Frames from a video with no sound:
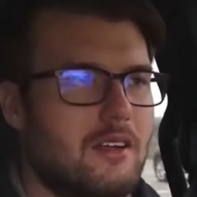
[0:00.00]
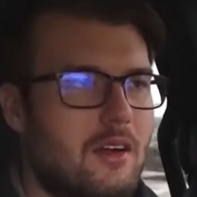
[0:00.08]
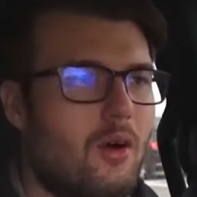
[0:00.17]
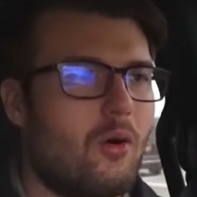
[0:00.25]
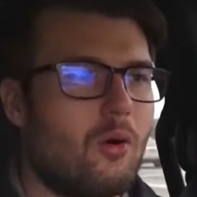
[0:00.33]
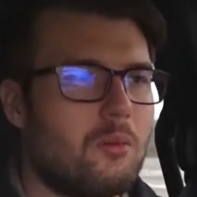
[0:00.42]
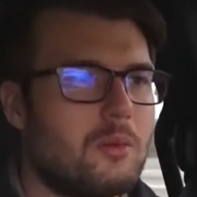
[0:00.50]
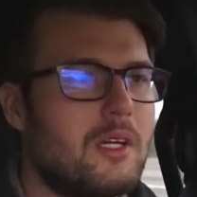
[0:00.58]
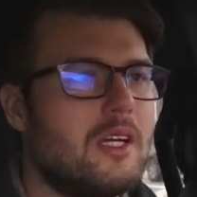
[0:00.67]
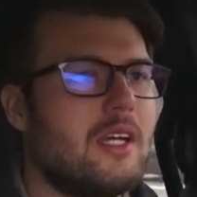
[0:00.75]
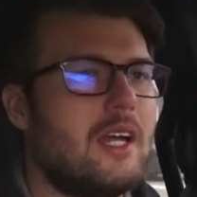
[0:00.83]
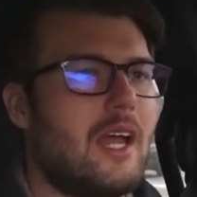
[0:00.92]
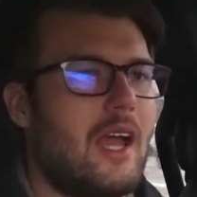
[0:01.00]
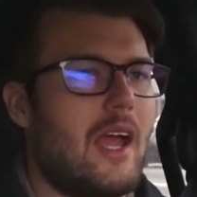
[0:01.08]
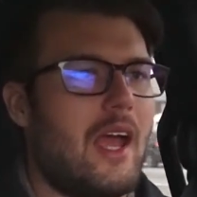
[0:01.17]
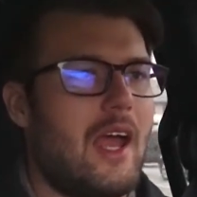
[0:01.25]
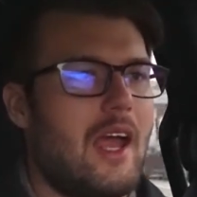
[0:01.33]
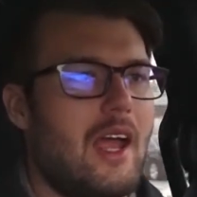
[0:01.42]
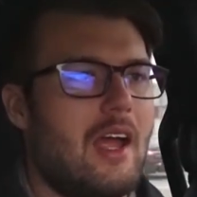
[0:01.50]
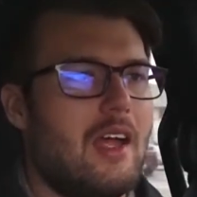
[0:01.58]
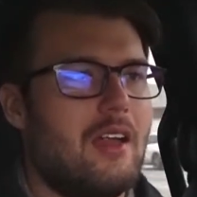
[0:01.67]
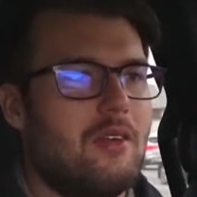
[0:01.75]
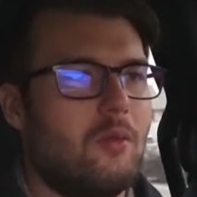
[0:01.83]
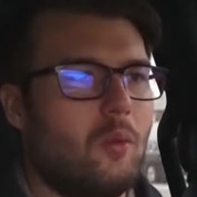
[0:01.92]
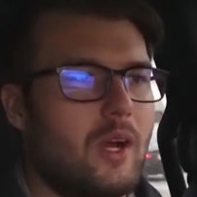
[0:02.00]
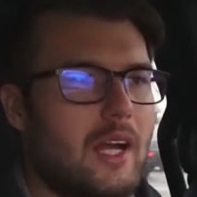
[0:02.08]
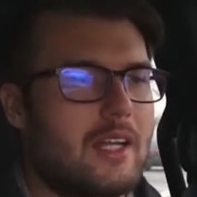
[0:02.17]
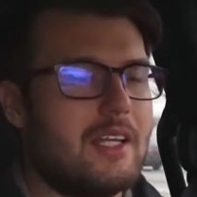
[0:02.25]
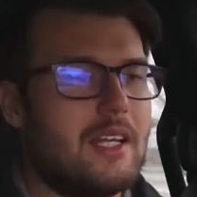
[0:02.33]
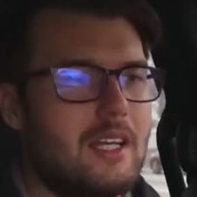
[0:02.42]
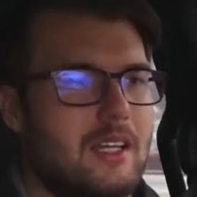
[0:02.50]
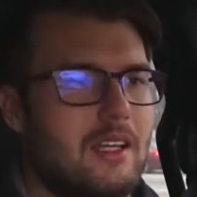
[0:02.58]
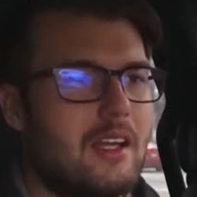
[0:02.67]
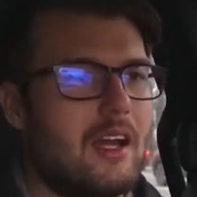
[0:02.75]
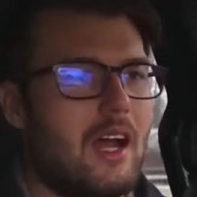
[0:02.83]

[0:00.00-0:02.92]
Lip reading: home. And when I did,